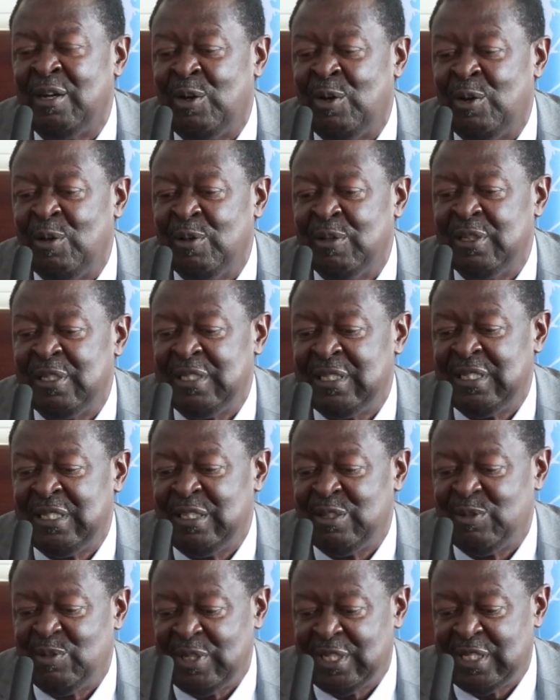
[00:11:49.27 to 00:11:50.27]
all these
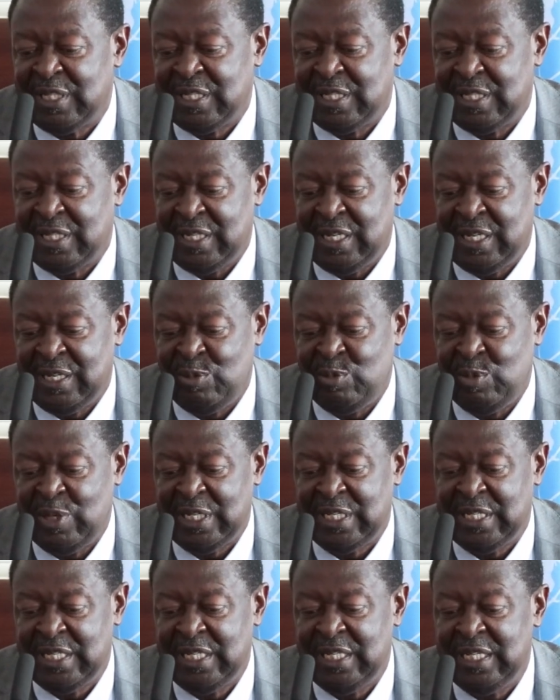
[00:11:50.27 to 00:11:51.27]
interests, and we
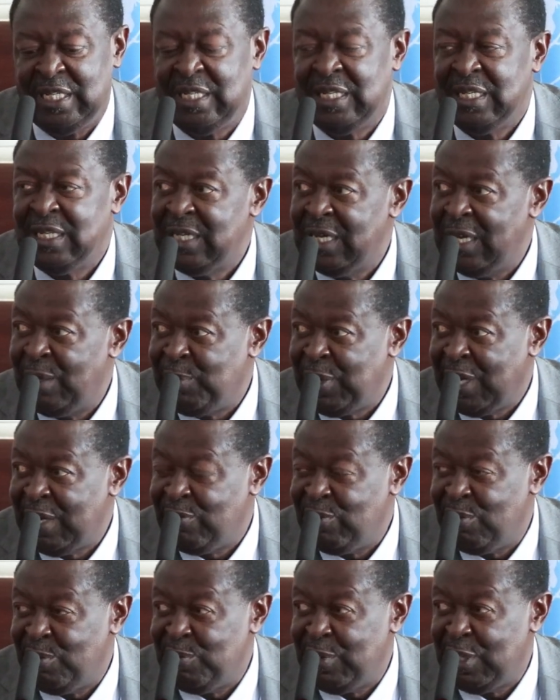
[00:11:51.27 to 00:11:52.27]
are seeing,
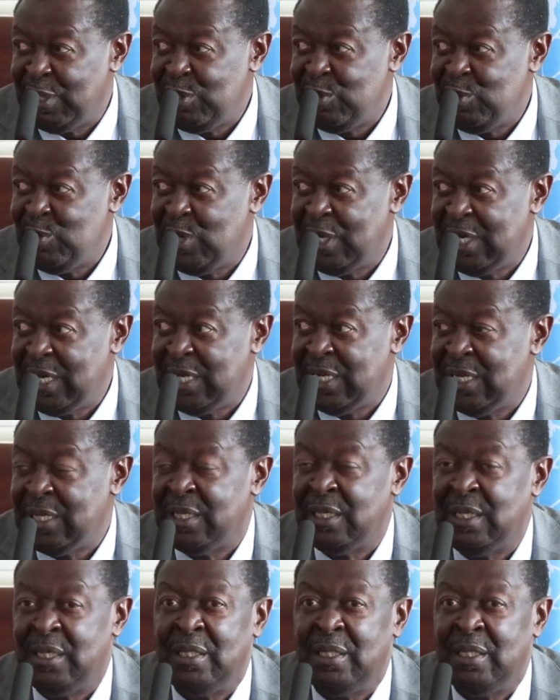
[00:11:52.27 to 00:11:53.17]
apart from the UN